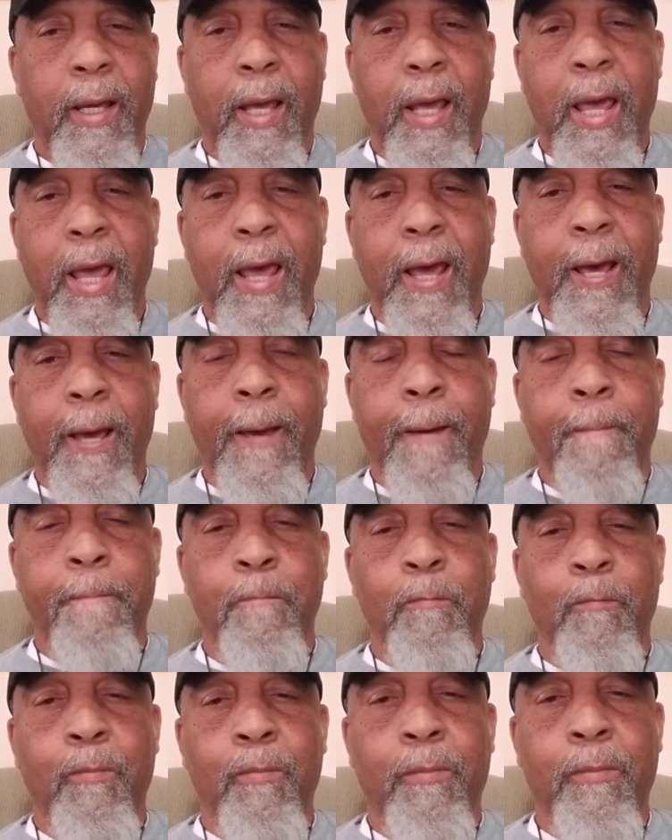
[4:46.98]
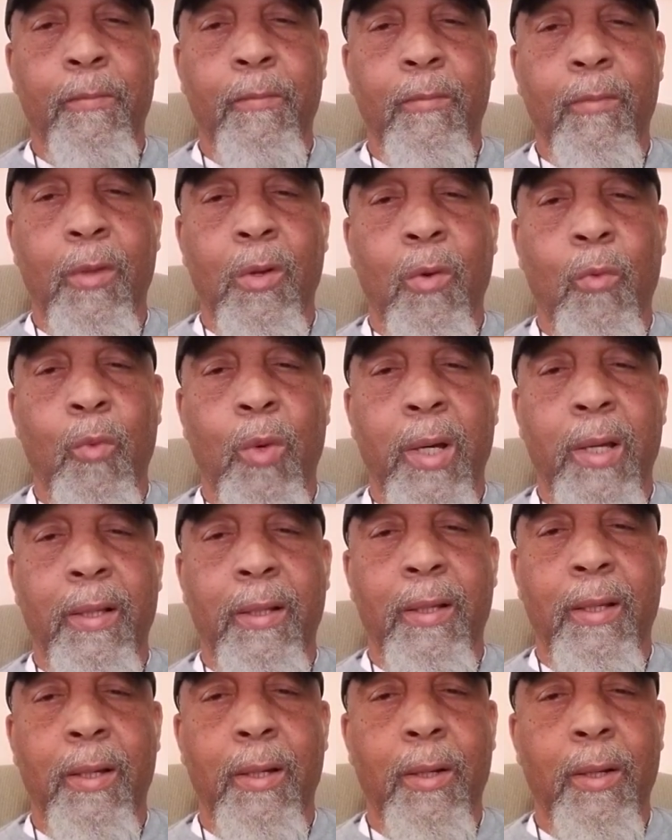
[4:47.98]
And
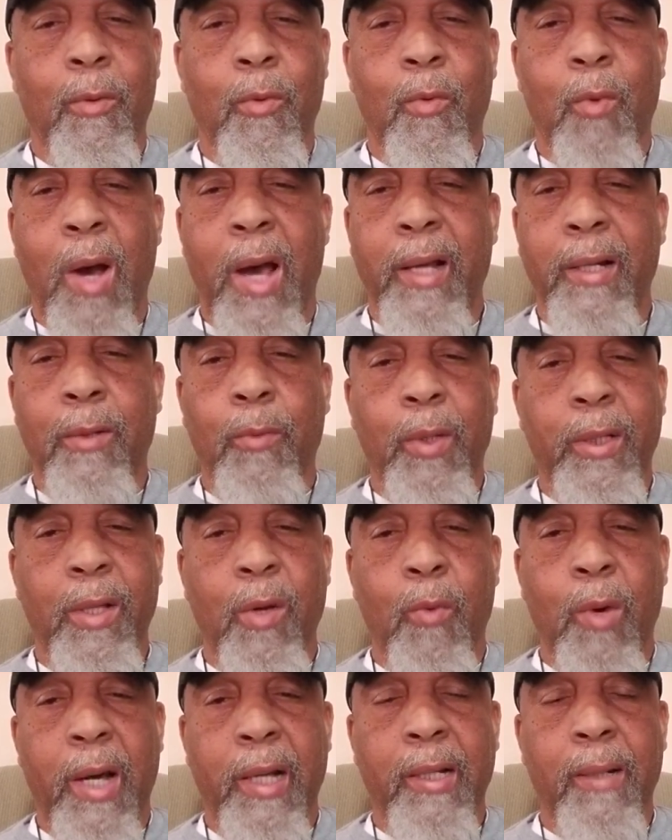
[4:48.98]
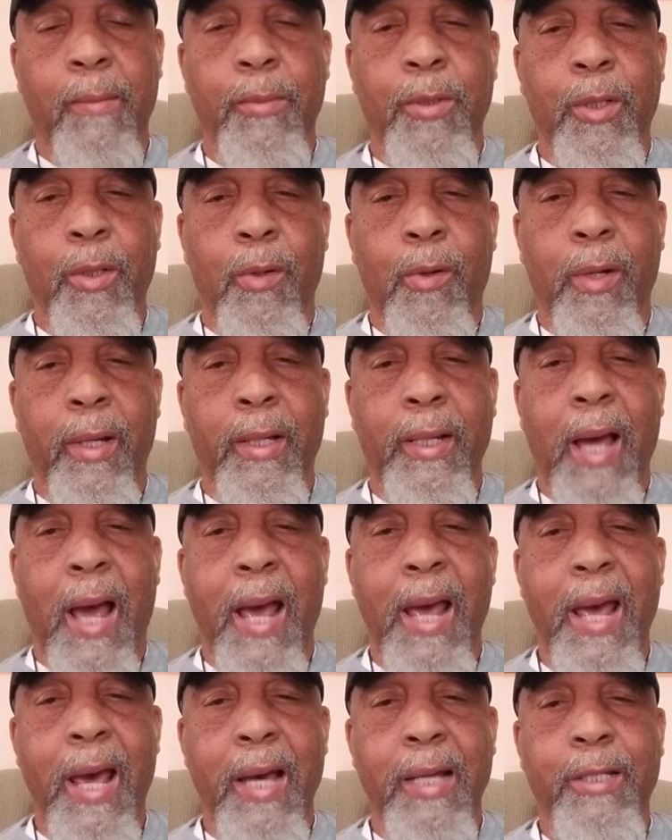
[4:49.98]
what they wound up doing, I
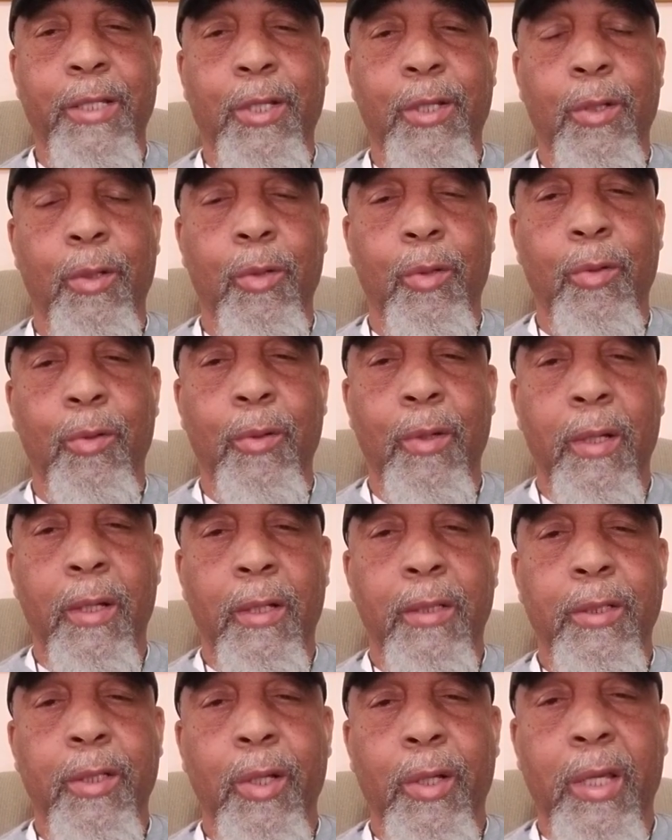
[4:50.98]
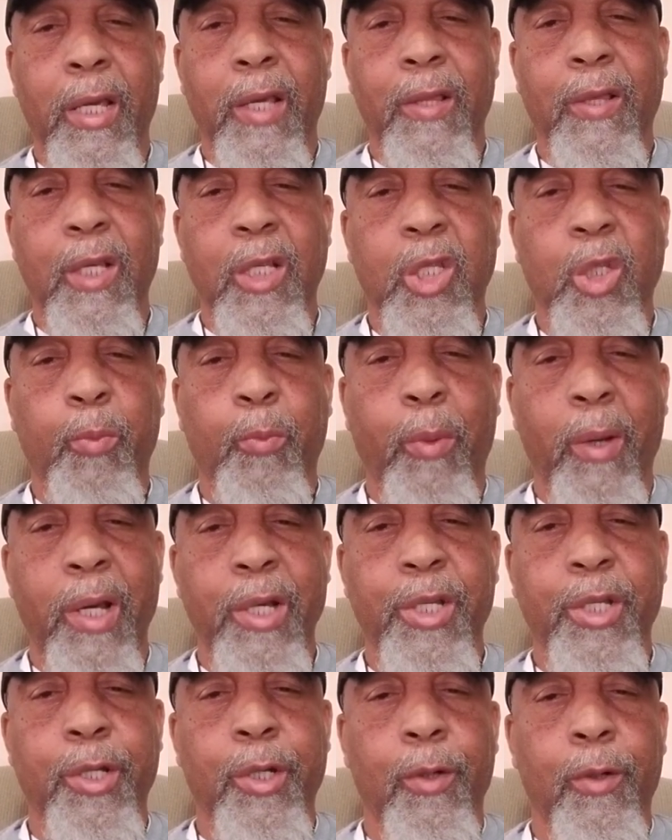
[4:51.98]
had to get this
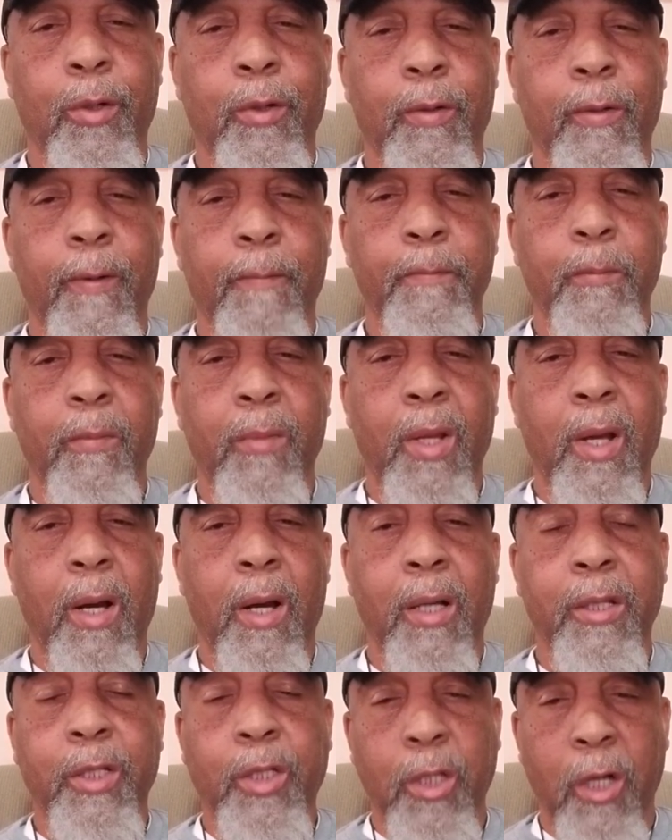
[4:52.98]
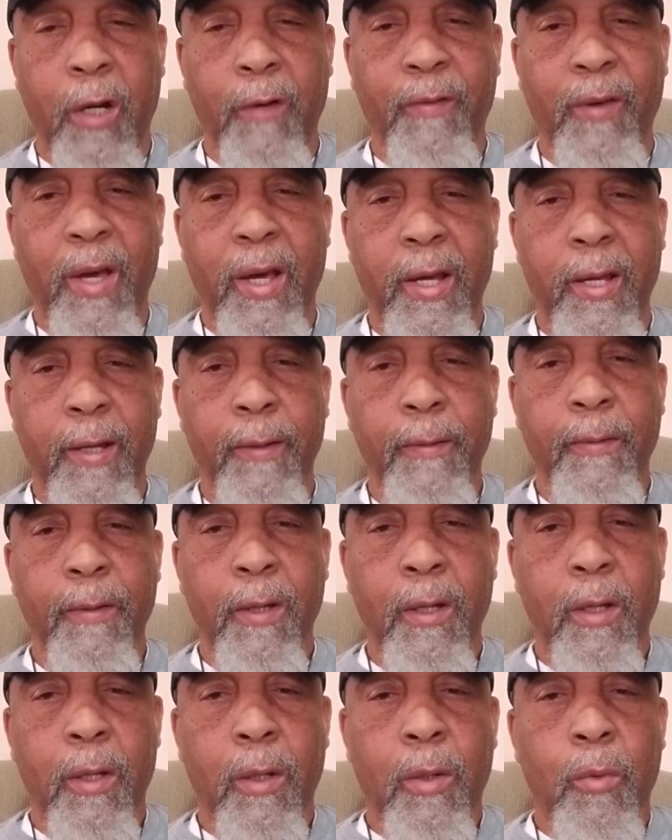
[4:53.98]
special survey,
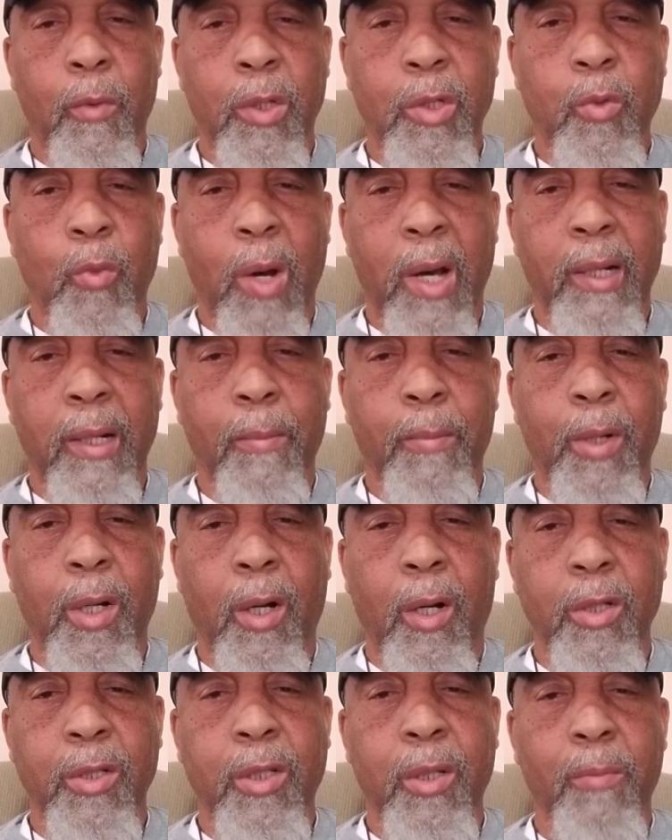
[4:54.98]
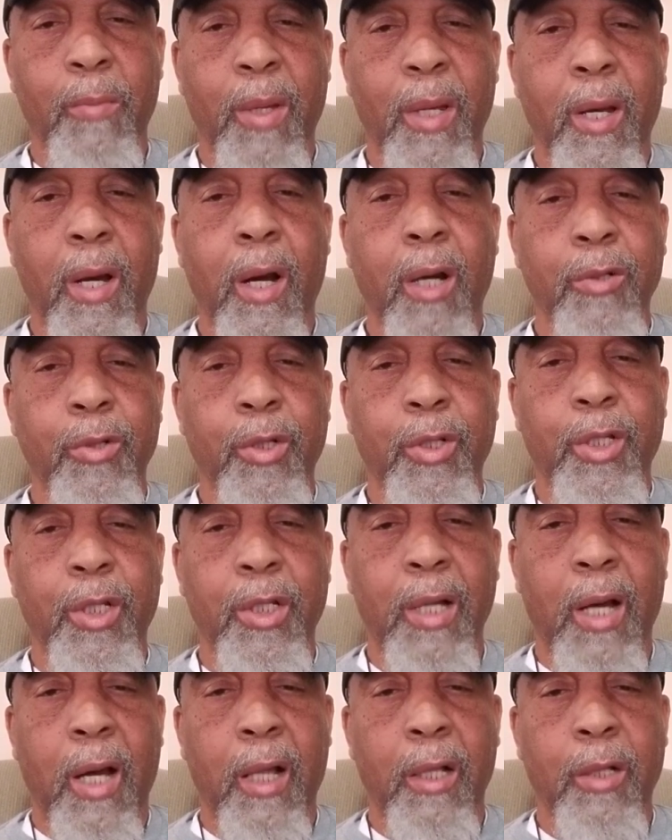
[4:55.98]
which wound up costing me hundreds of
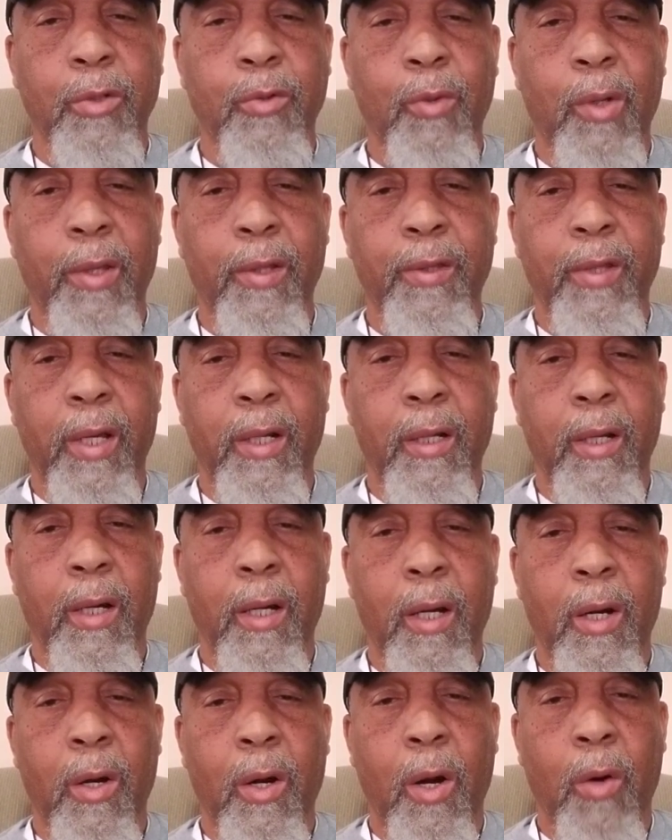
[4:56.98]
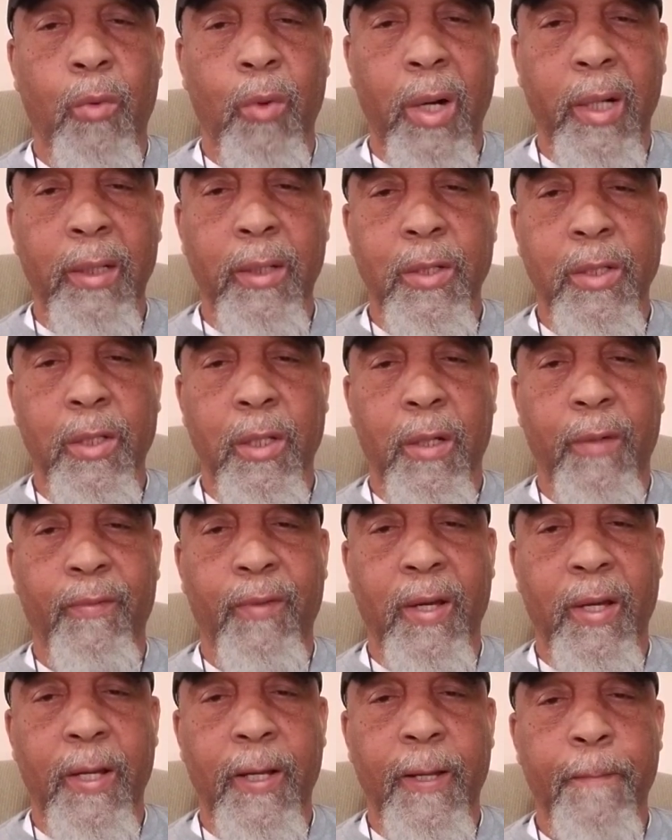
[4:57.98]
dollars rather than a regular
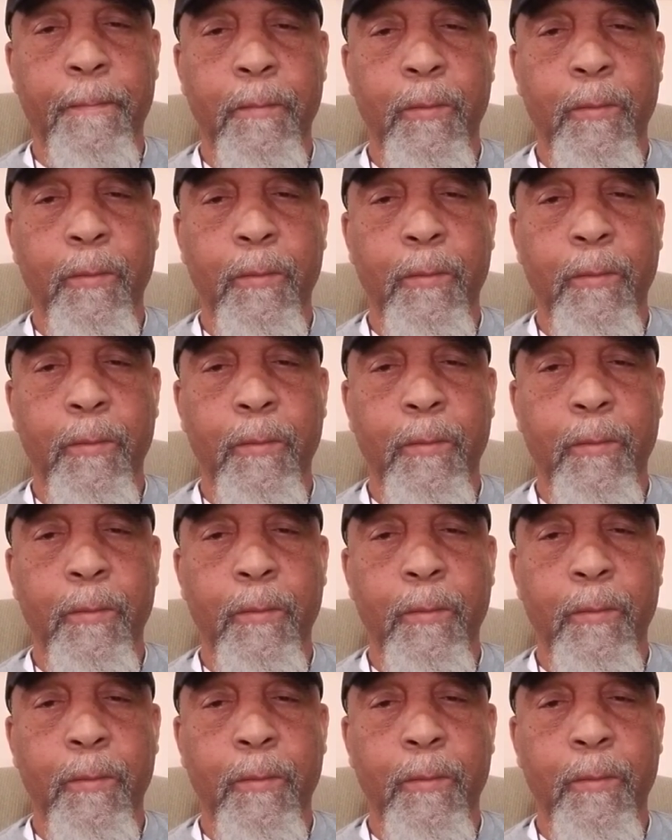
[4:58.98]
survey.